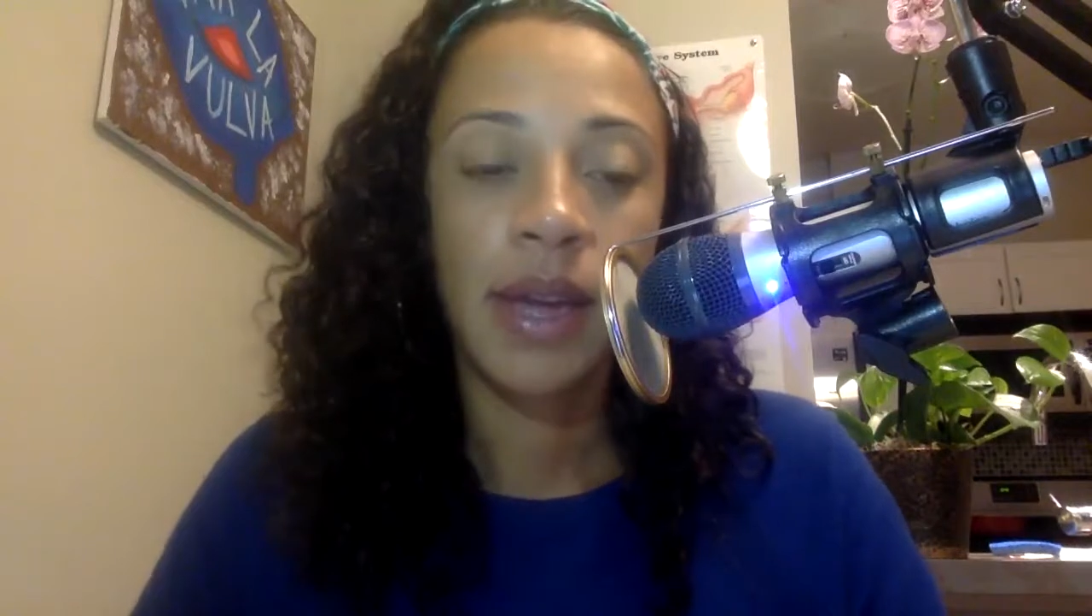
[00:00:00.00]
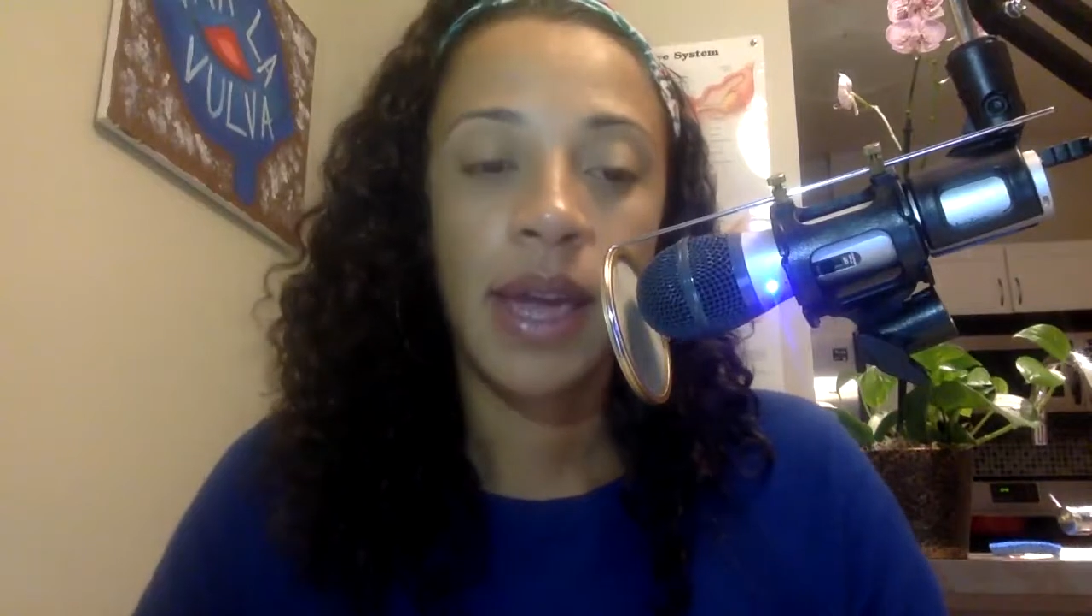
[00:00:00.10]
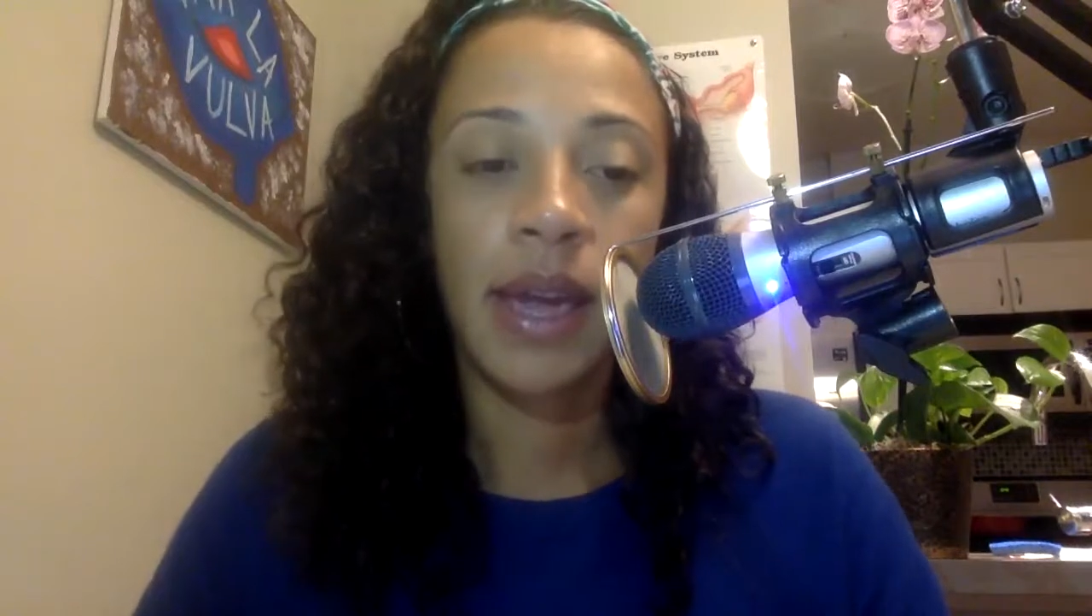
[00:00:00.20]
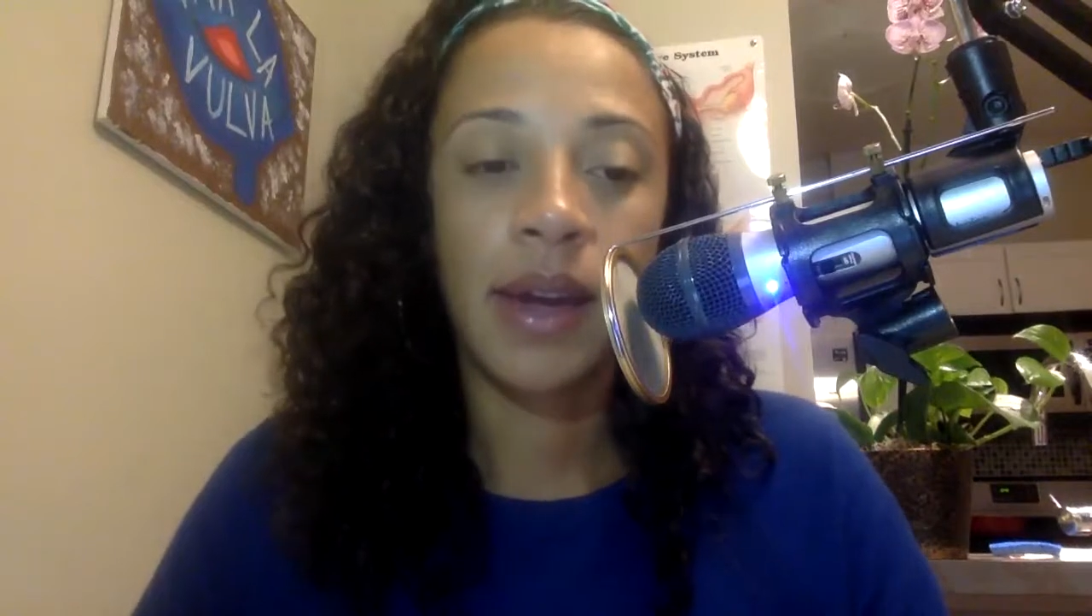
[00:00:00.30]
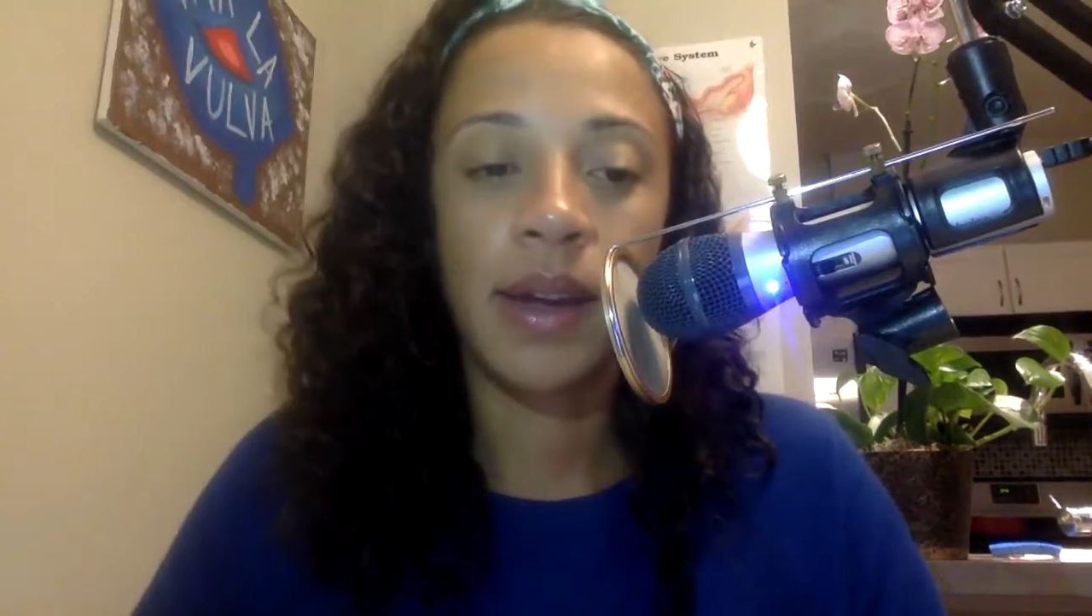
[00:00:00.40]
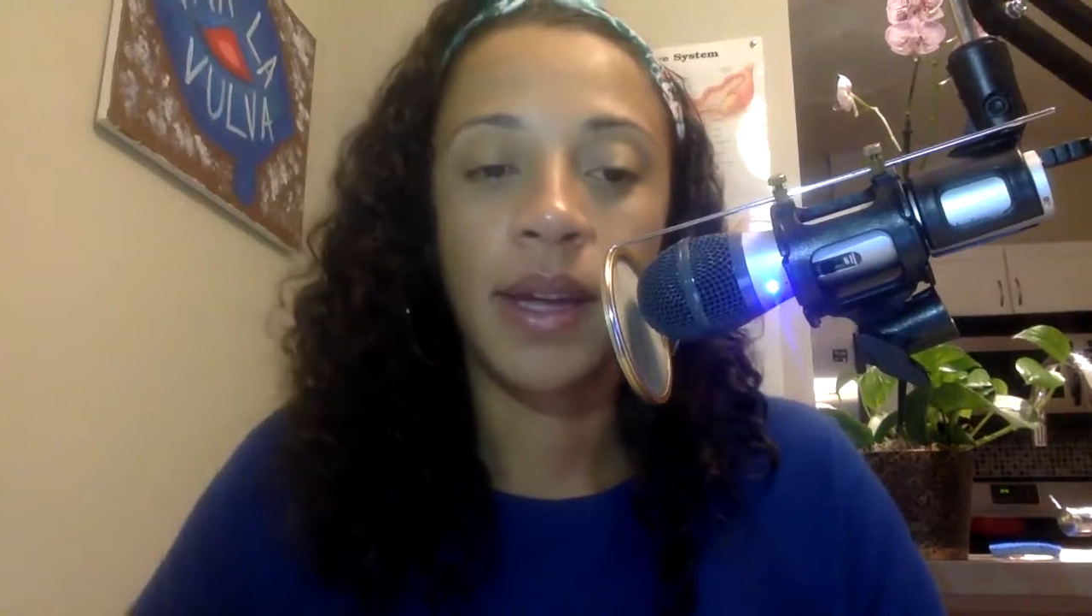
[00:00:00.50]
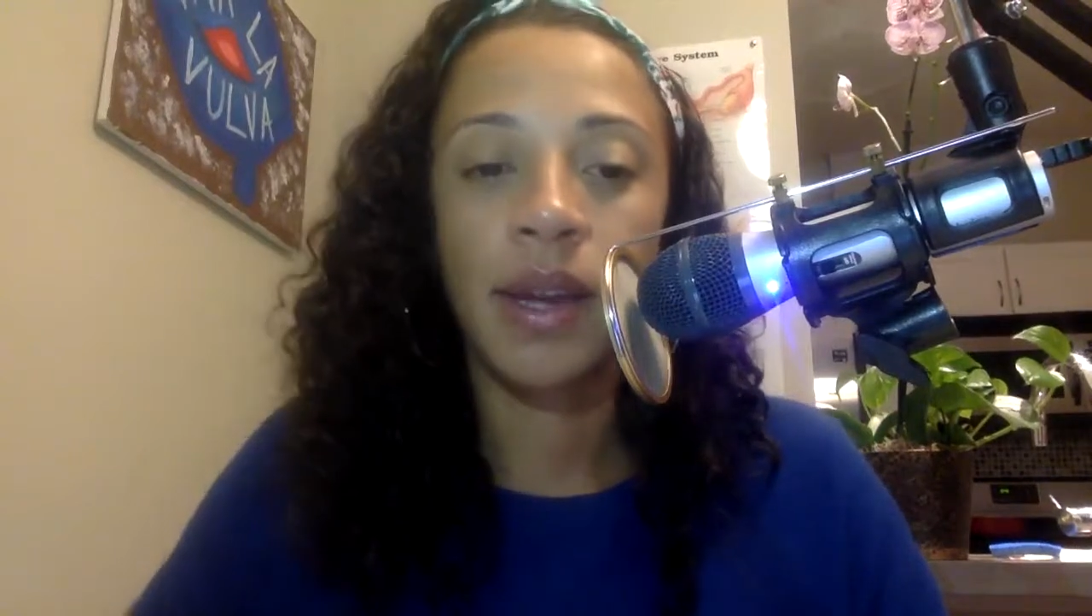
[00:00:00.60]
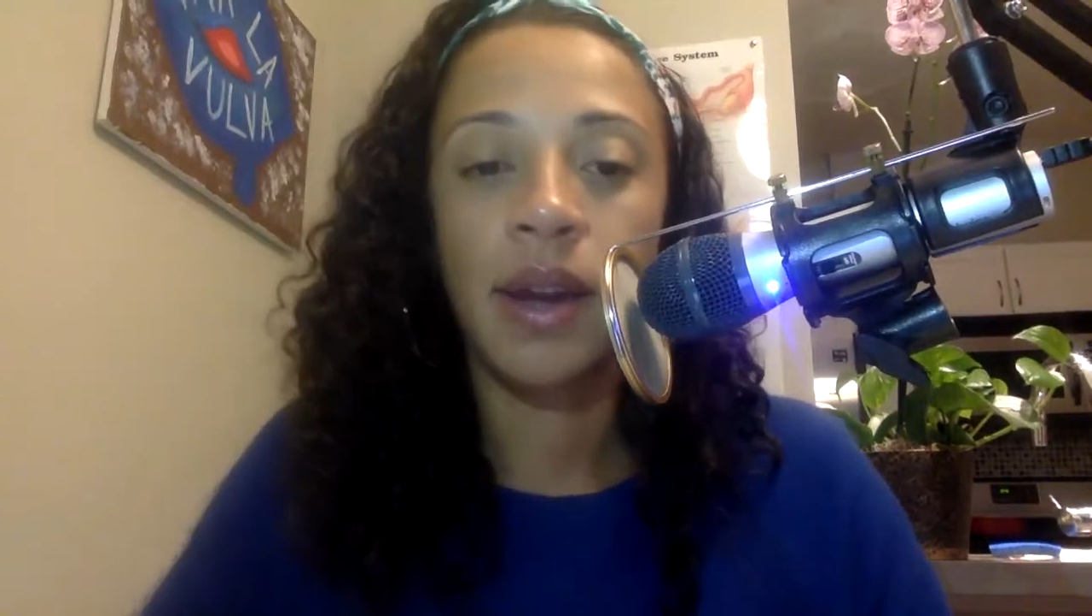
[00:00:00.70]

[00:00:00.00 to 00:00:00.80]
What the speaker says: And it can